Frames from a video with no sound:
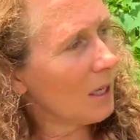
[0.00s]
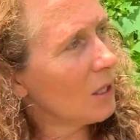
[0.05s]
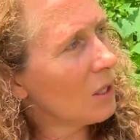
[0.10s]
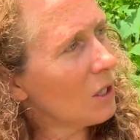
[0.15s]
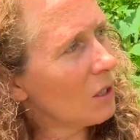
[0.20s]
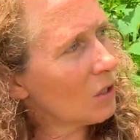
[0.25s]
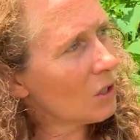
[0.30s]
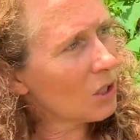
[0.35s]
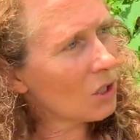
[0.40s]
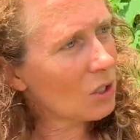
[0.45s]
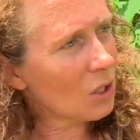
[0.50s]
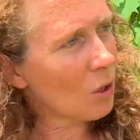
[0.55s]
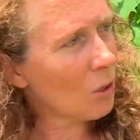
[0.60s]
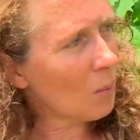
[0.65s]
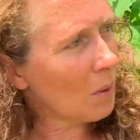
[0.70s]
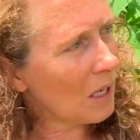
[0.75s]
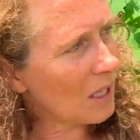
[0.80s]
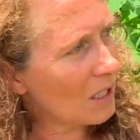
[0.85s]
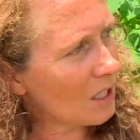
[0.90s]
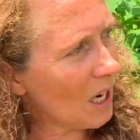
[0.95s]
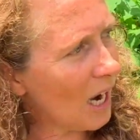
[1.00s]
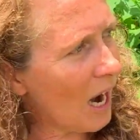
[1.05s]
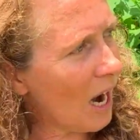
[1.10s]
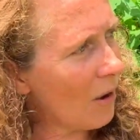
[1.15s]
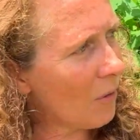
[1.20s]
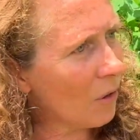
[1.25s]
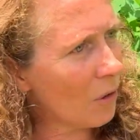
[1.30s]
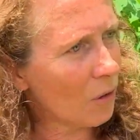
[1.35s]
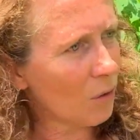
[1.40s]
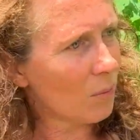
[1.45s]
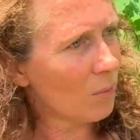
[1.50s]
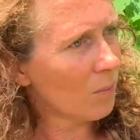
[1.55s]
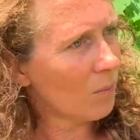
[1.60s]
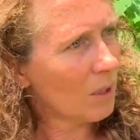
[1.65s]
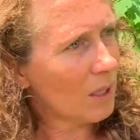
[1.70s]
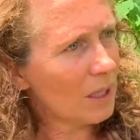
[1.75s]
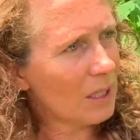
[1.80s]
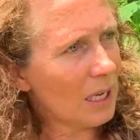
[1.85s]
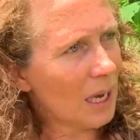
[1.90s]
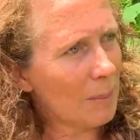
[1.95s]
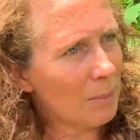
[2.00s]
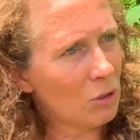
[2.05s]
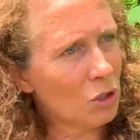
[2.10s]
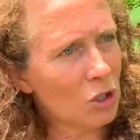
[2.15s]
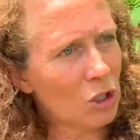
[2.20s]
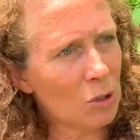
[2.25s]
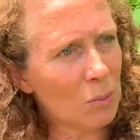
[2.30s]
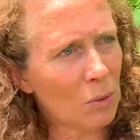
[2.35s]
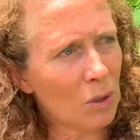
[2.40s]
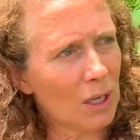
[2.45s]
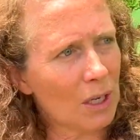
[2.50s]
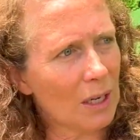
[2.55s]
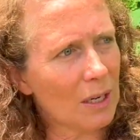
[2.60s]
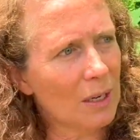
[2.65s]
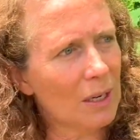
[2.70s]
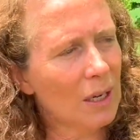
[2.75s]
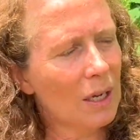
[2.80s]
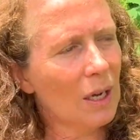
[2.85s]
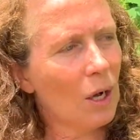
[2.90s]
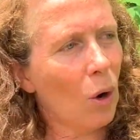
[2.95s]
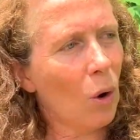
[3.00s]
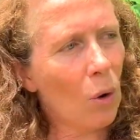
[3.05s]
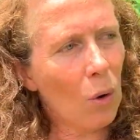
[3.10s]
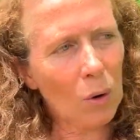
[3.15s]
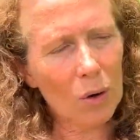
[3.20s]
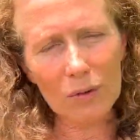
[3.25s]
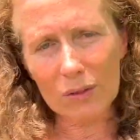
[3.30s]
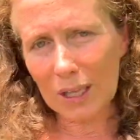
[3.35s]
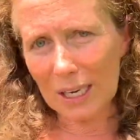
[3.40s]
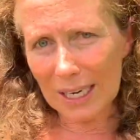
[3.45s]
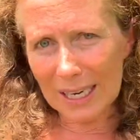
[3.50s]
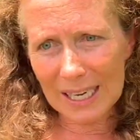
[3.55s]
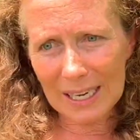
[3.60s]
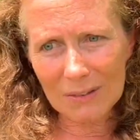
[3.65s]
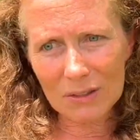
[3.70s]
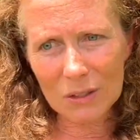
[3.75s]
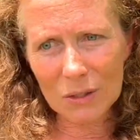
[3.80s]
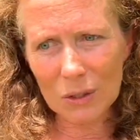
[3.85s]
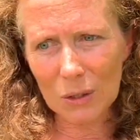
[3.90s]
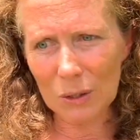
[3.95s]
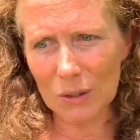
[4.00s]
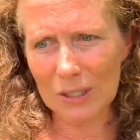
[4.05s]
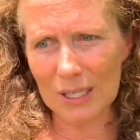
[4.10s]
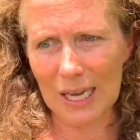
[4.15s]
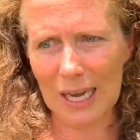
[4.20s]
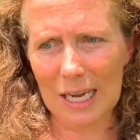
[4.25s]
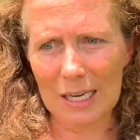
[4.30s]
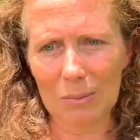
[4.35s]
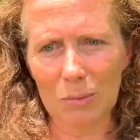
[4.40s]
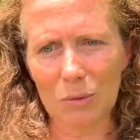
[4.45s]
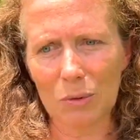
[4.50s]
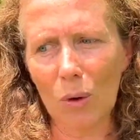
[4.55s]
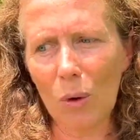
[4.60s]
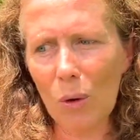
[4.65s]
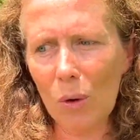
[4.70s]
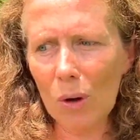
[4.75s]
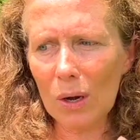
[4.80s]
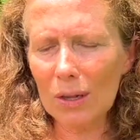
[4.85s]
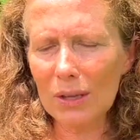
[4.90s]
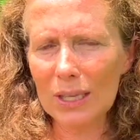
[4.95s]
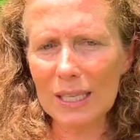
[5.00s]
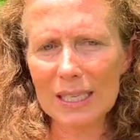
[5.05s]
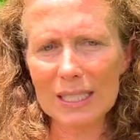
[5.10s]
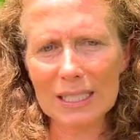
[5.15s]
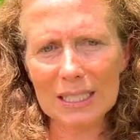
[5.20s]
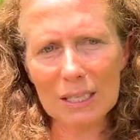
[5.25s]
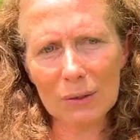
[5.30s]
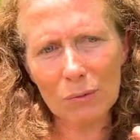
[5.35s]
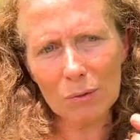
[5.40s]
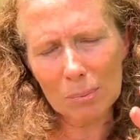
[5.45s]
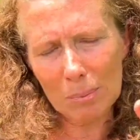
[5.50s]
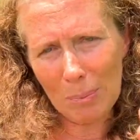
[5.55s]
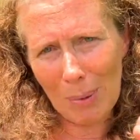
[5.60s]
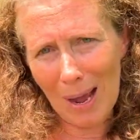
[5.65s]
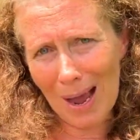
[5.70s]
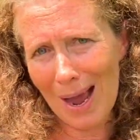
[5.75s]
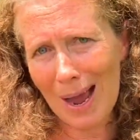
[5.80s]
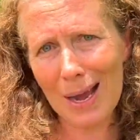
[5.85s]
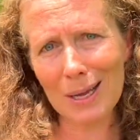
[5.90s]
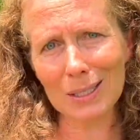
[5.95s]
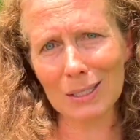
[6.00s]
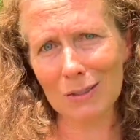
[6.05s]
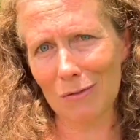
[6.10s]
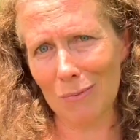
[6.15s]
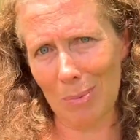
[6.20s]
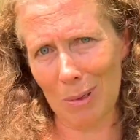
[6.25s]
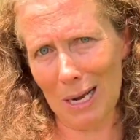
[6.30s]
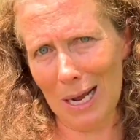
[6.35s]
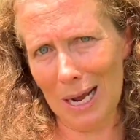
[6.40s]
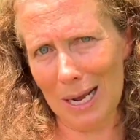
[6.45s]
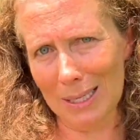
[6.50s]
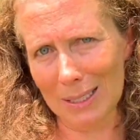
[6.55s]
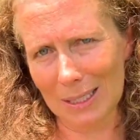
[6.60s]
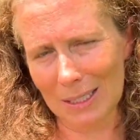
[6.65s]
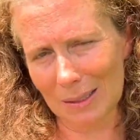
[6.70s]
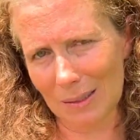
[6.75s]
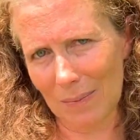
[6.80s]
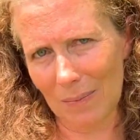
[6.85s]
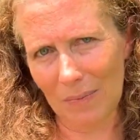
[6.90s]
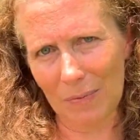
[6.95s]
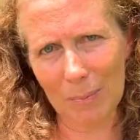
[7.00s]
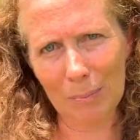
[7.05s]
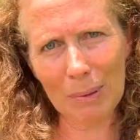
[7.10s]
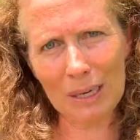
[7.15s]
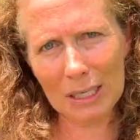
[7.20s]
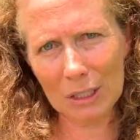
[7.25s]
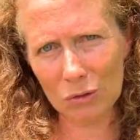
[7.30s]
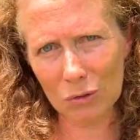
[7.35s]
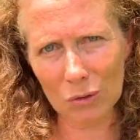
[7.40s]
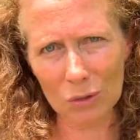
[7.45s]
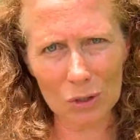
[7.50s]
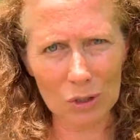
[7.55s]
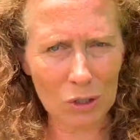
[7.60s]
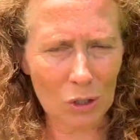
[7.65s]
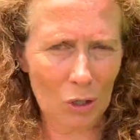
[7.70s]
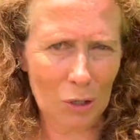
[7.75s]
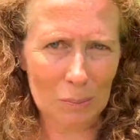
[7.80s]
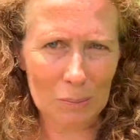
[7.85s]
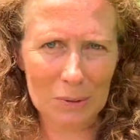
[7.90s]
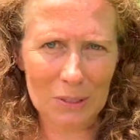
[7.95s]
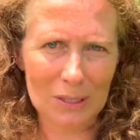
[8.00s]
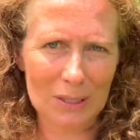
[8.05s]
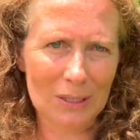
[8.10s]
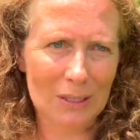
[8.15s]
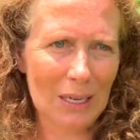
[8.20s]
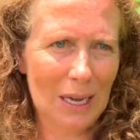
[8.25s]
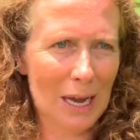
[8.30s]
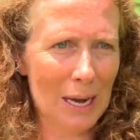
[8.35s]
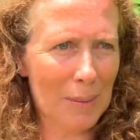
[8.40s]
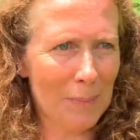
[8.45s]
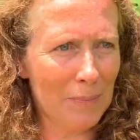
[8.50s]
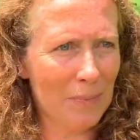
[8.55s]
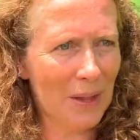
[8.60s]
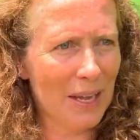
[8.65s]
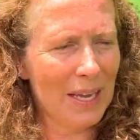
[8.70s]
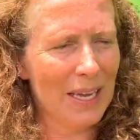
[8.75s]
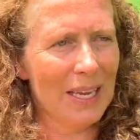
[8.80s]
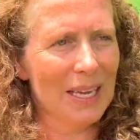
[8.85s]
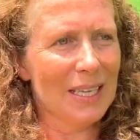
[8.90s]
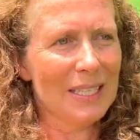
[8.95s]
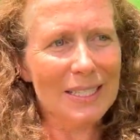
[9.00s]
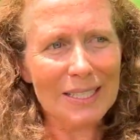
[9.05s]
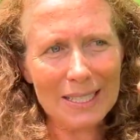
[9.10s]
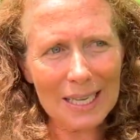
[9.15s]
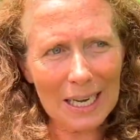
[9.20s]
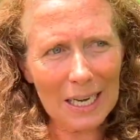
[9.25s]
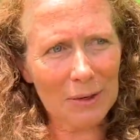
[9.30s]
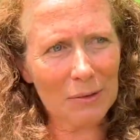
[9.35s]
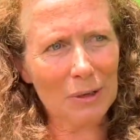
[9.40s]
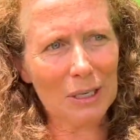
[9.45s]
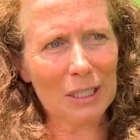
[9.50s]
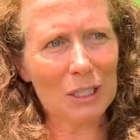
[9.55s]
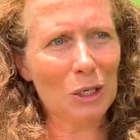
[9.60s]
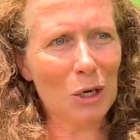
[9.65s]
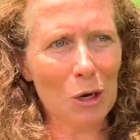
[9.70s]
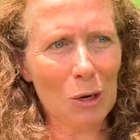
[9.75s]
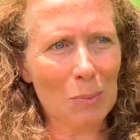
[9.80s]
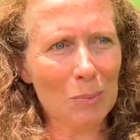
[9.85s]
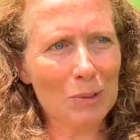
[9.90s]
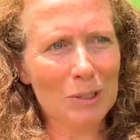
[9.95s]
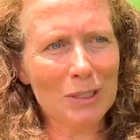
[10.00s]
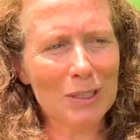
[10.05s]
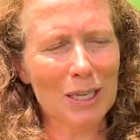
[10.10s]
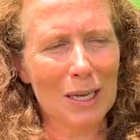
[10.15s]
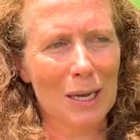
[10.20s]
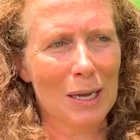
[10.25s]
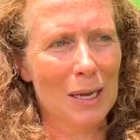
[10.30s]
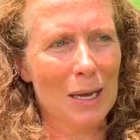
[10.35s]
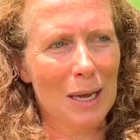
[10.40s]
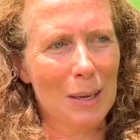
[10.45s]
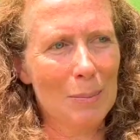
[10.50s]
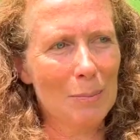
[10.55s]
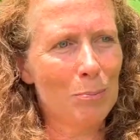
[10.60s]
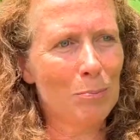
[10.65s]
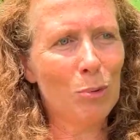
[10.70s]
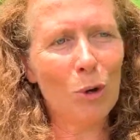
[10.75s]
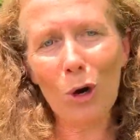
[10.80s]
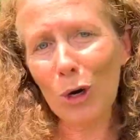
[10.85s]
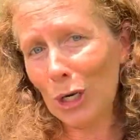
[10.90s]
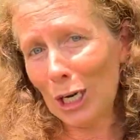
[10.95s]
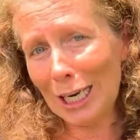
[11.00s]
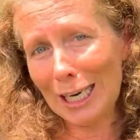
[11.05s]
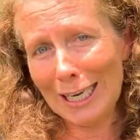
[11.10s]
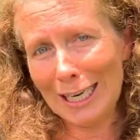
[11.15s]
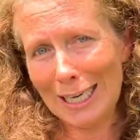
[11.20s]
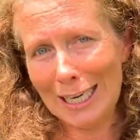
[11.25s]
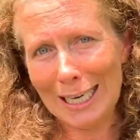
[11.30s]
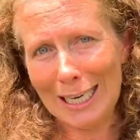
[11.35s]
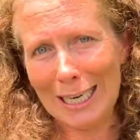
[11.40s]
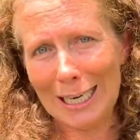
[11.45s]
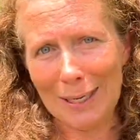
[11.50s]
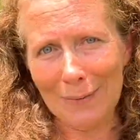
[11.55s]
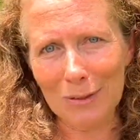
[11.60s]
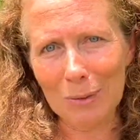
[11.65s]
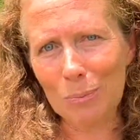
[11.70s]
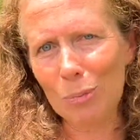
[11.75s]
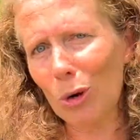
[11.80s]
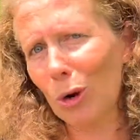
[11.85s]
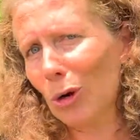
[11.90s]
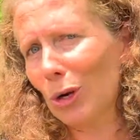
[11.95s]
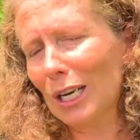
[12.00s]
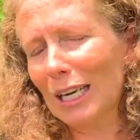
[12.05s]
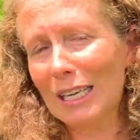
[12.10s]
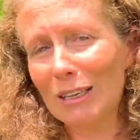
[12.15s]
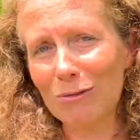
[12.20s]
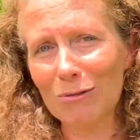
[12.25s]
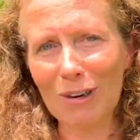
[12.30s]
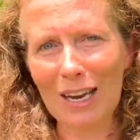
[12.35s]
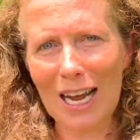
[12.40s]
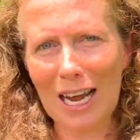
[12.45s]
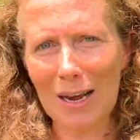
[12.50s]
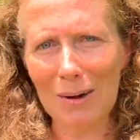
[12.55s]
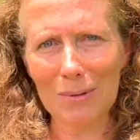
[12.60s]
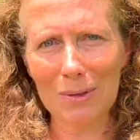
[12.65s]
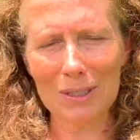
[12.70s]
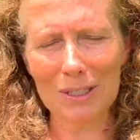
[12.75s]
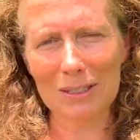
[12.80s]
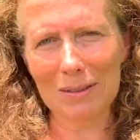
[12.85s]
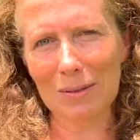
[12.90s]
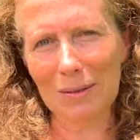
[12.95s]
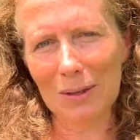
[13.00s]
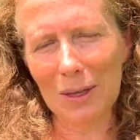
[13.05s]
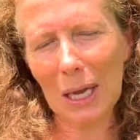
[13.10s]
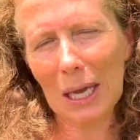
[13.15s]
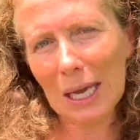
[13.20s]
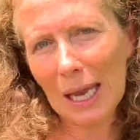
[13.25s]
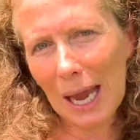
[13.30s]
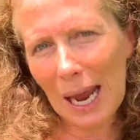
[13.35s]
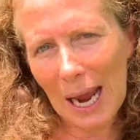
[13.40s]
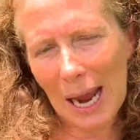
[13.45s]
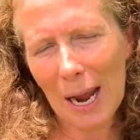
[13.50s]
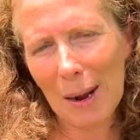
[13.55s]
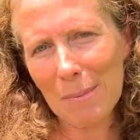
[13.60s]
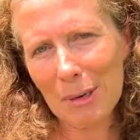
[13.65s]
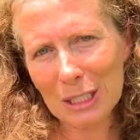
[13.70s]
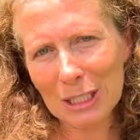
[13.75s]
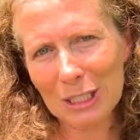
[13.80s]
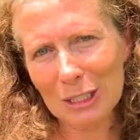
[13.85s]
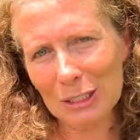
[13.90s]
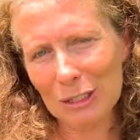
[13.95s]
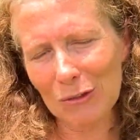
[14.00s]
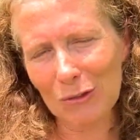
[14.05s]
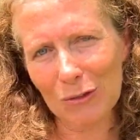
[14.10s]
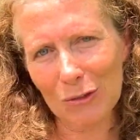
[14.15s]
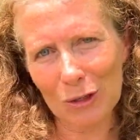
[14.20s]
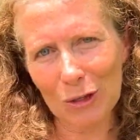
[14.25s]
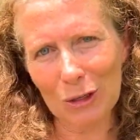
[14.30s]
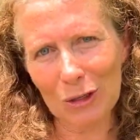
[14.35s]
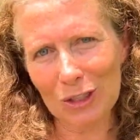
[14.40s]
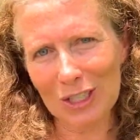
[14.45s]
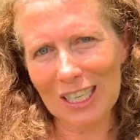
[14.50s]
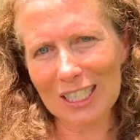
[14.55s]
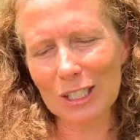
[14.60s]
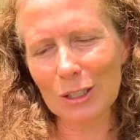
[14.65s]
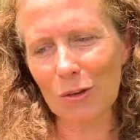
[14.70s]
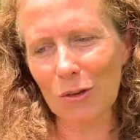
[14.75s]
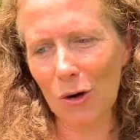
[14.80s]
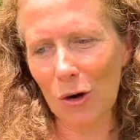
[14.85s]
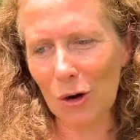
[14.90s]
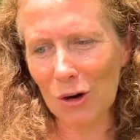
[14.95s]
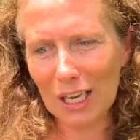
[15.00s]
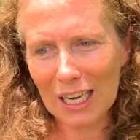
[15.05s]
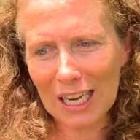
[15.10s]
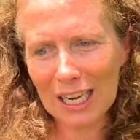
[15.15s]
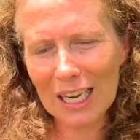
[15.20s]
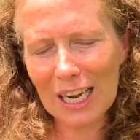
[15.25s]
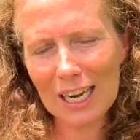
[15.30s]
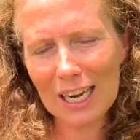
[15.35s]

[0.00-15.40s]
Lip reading: There are so many taro, turmeric. All of the leaves of those are edible. All of these different parts of plants, beetroot tops, celery tops, broccoli leaves, broccoli flowers. Like, how much of the food that's grown in